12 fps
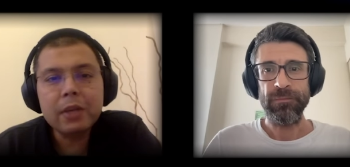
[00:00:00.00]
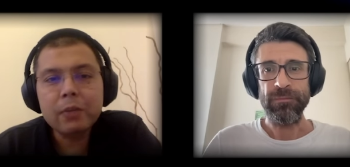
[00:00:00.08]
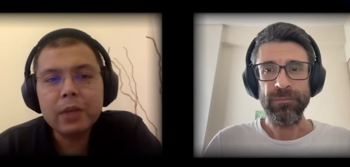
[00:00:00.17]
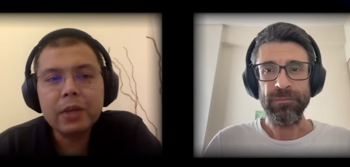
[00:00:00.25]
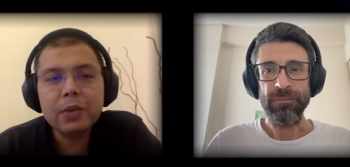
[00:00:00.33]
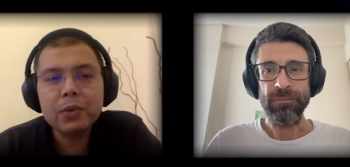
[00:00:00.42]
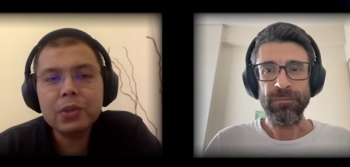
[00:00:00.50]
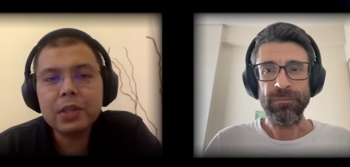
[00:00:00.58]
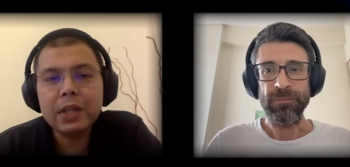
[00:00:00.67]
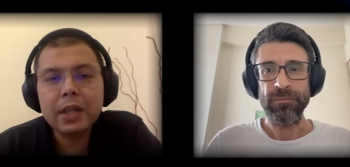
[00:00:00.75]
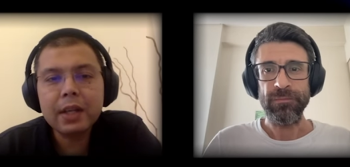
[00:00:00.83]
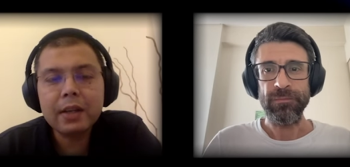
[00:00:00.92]
Speaker 1: you mean when
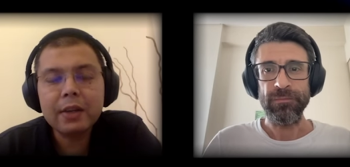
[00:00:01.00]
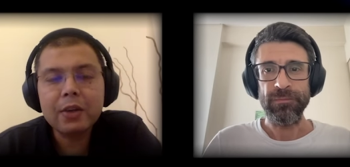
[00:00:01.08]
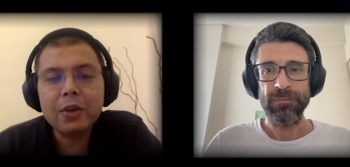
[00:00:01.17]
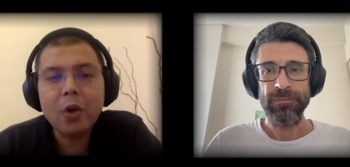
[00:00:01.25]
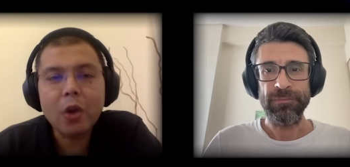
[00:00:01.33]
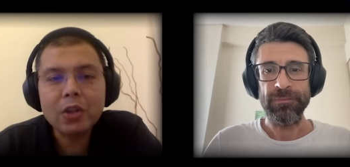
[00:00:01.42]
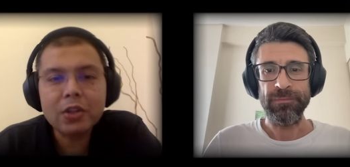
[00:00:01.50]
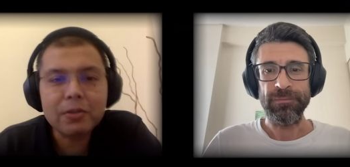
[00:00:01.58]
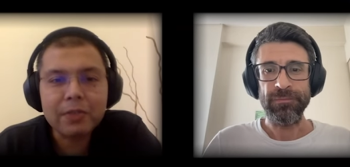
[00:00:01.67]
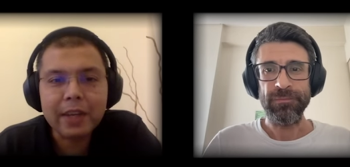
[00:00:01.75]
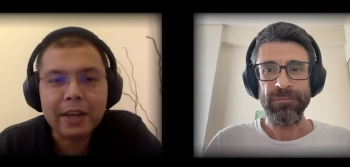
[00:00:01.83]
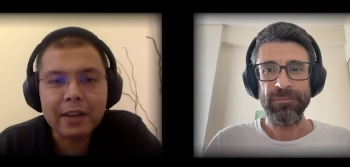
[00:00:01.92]
you say
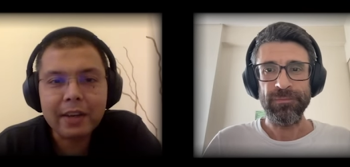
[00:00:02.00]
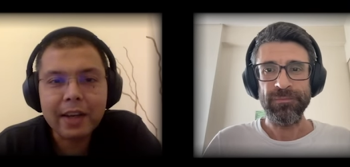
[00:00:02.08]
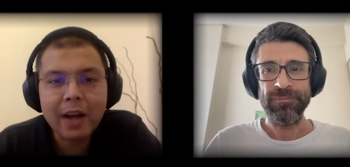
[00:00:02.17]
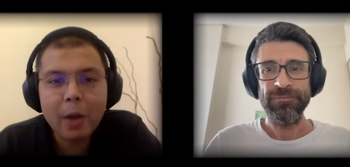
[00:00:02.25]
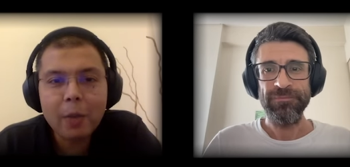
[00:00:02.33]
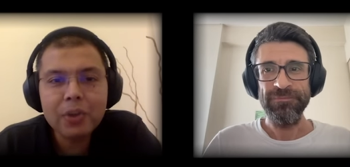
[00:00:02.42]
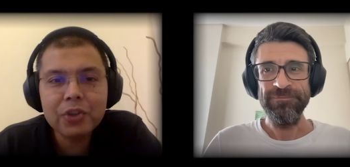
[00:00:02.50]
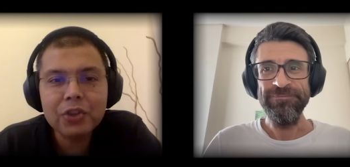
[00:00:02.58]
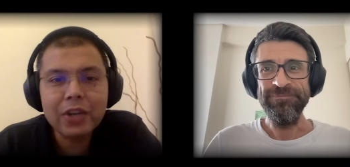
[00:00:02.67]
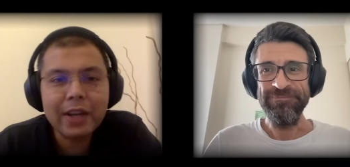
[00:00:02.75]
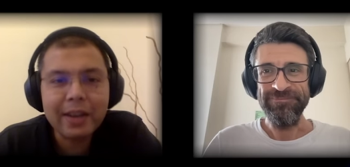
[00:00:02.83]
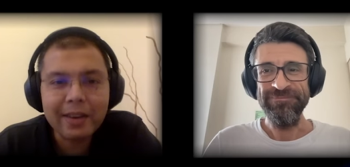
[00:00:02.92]
lots of data? Like how
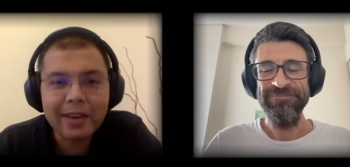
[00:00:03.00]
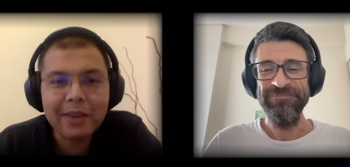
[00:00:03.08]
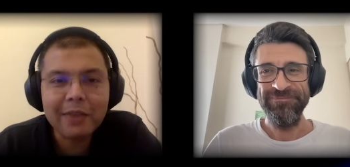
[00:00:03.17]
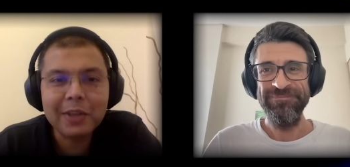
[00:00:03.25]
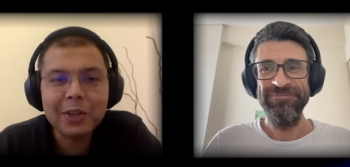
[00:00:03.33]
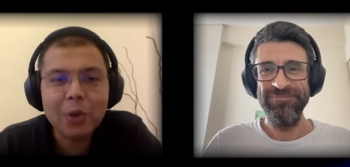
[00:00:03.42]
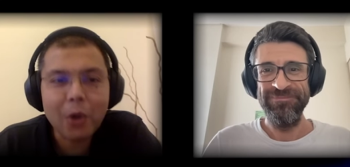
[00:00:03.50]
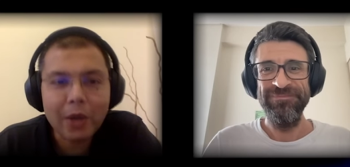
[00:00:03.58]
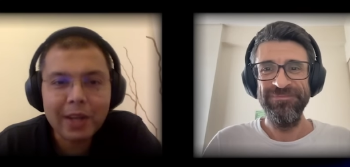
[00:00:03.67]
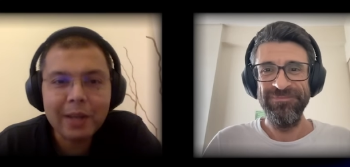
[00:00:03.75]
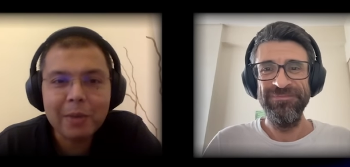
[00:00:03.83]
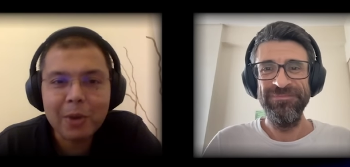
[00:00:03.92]
much data are we
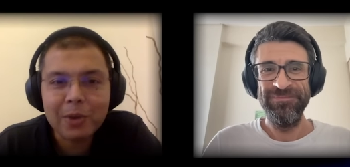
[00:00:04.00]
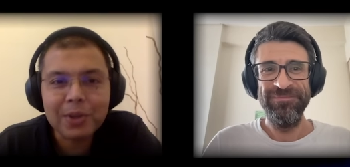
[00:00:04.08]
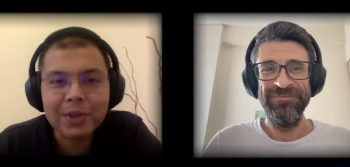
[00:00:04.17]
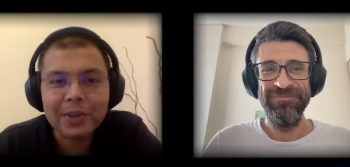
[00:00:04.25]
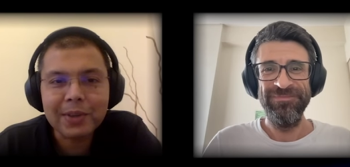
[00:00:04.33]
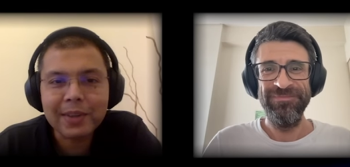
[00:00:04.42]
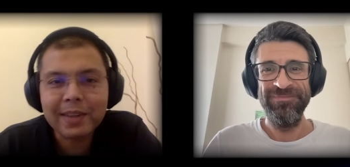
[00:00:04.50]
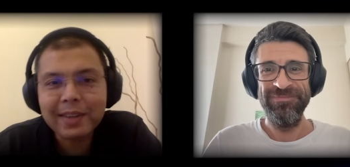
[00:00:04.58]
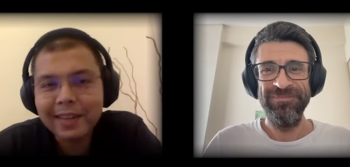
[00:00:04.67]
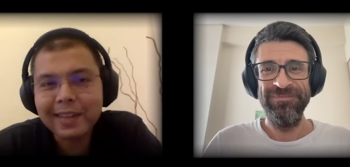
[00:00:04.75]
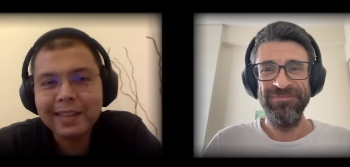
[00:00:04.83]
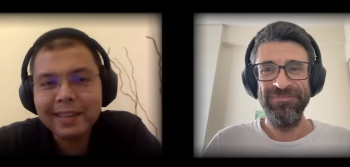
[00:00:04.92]
talking about here?
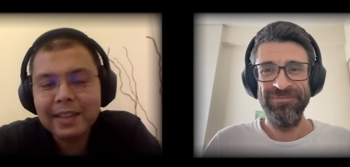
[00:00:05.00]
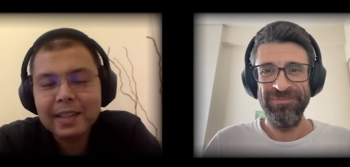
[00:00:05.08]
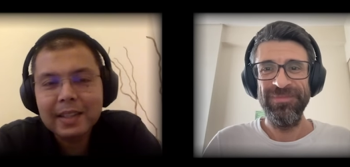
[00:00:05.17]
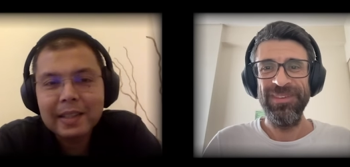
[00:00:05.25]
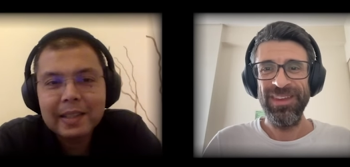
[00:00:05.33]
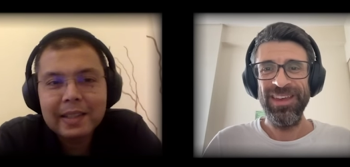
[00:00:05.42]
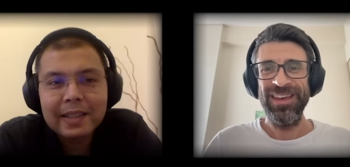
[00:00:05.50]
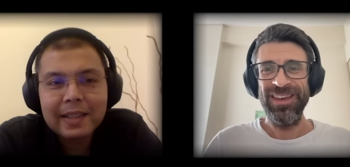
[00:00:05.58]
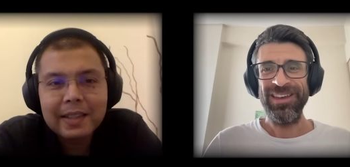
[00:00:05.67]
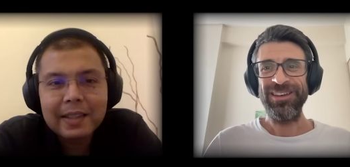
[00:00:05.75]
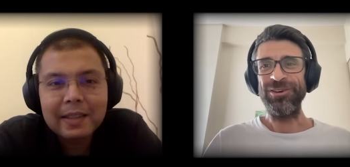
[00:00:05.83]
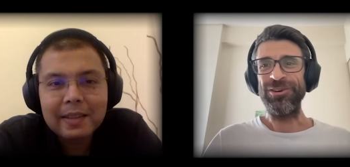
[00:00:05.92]
Yeah.
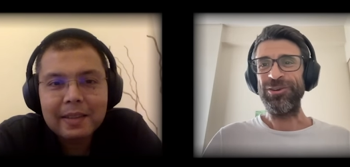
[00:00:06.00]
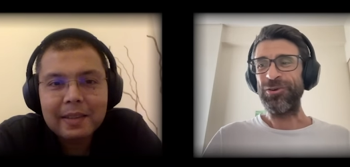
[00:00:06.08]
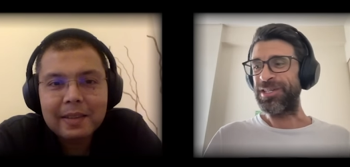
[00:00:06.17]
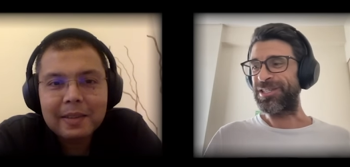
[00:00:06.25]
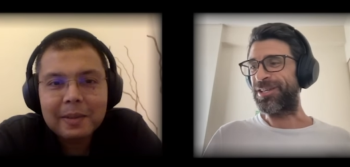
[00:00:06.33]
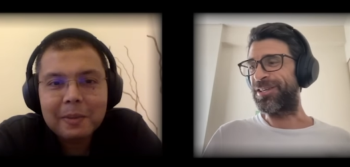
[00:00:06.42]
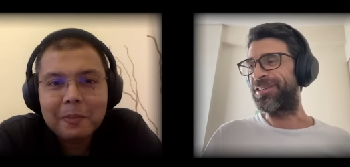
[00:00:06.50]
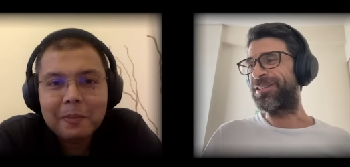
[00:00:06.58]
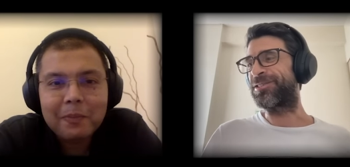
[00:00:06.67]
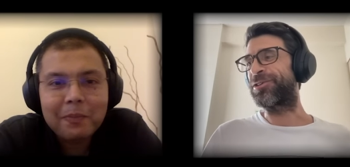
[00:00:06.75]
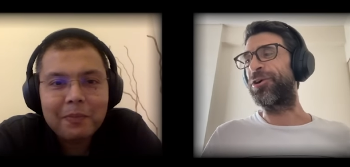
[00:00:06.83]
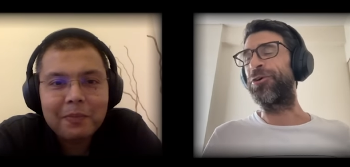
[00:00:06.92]
Speaker 2: Good question.
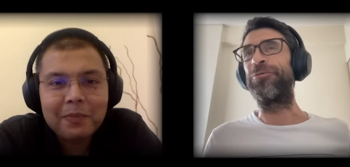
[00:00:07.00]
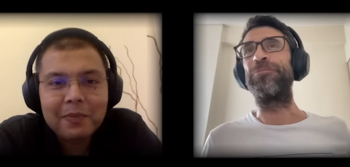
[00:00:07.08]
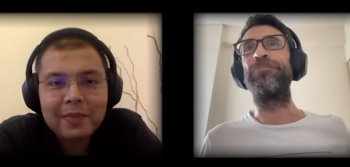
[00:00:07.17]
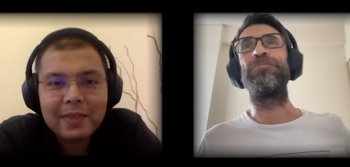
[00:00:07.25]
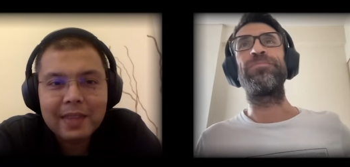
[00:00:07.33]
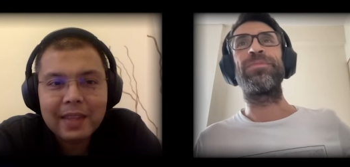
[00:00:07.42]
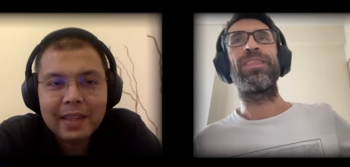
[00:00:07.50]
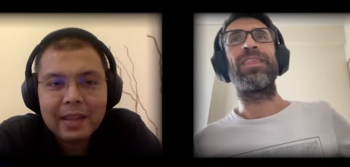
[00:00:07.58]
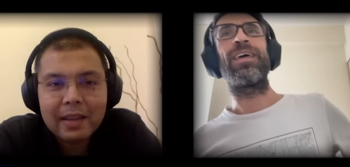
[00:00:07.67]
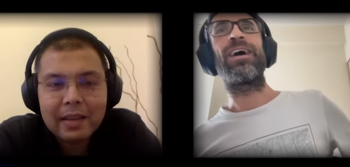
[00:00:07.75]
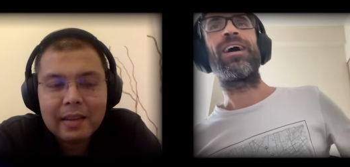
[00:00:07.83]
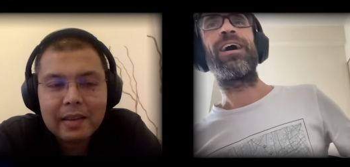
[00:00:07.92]
So.
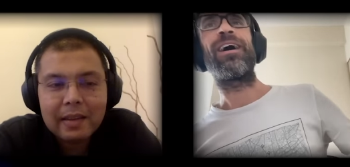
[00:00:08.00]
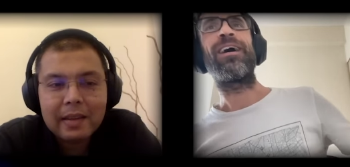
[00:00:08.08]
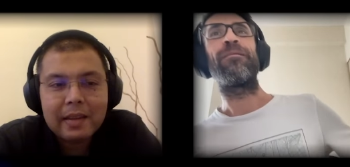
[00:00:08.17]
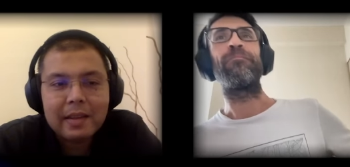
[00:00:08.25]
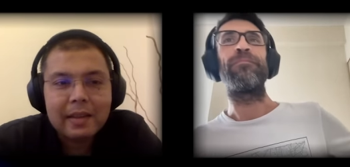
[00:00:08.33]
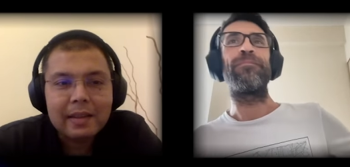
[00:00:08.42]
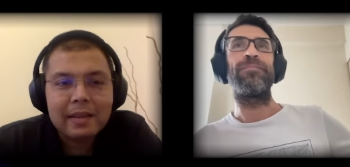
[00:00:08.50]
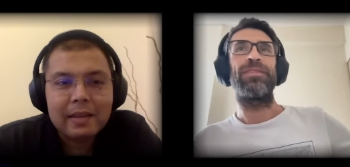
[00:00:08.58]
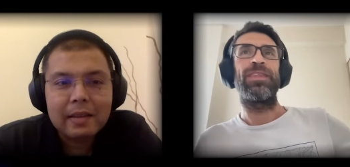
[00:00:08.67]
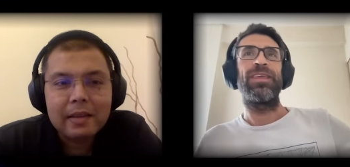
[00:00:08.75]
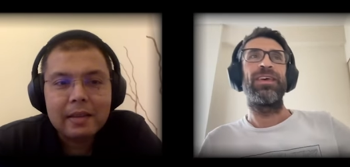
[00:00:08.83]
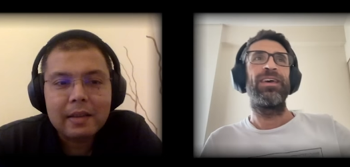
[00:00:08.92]
Um,
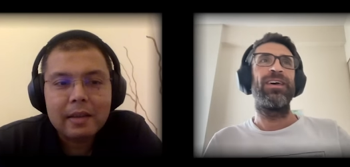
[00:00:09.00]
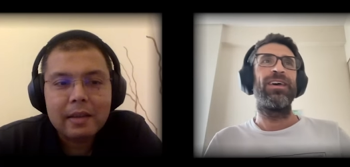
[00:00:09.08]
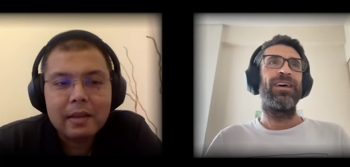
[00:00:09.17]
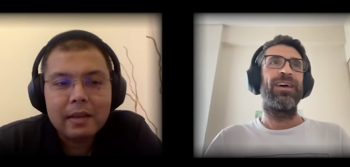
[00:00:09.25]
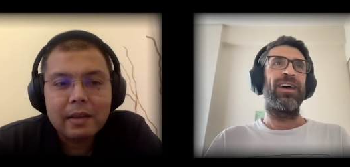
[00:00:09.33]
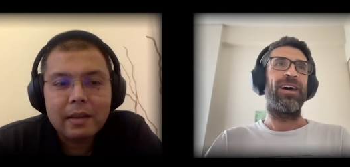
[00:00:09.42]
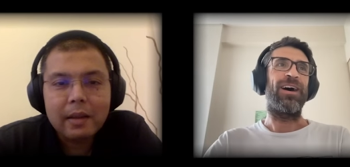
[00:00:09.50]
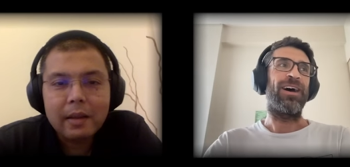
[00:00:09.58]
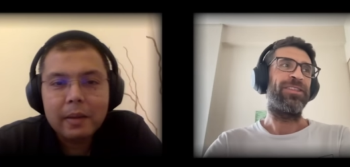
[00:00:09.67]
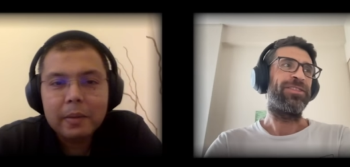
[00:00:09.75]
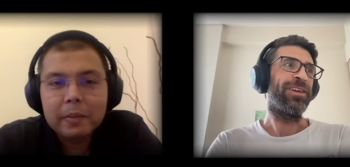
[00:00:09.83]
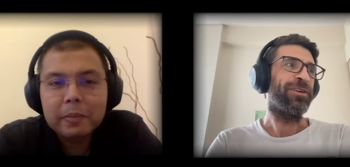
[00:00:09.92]

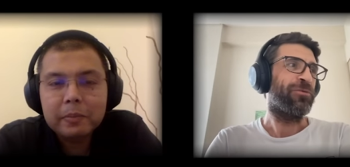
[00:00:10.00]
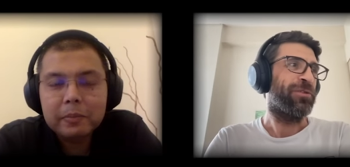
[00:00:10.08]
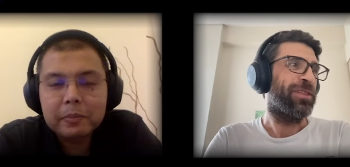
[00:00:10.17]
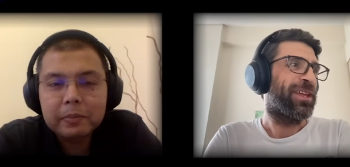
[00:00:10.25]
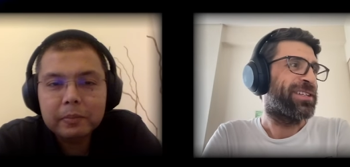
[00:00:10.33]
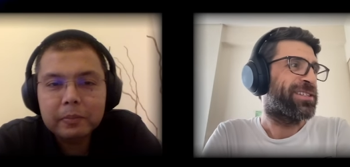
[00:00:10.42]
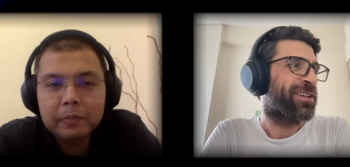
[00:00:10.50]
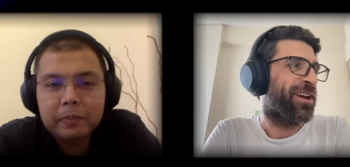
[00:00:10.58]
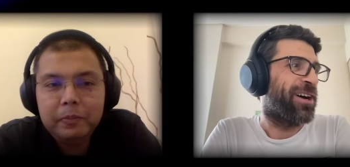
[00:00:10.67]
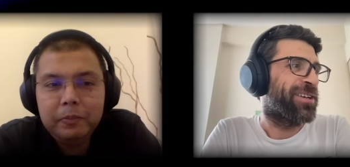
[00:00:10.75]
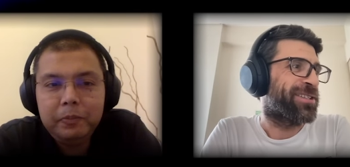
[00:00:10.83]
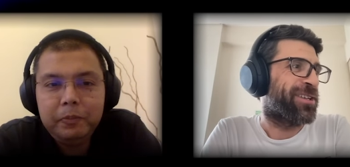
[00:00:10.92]
I think let's
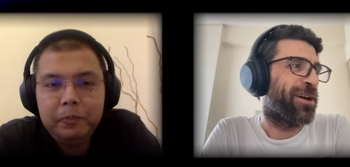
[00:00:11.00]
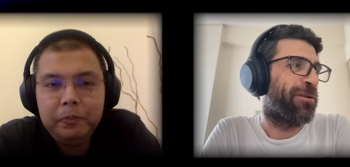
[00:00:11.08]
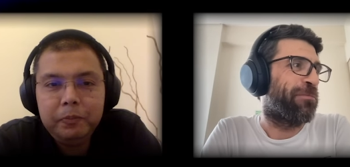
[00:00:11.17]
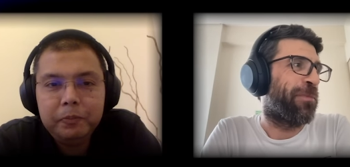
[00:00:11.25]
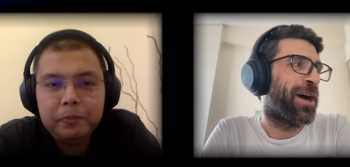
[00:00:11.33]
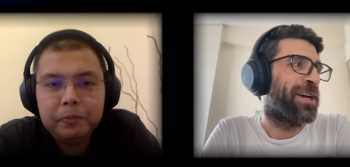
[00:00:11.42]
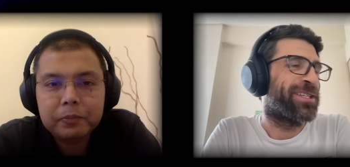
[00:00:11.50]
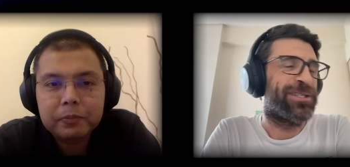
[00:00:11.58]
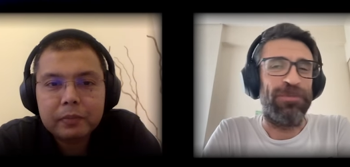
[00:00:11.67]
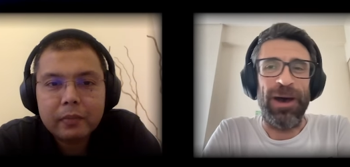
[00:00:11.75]
cast our minds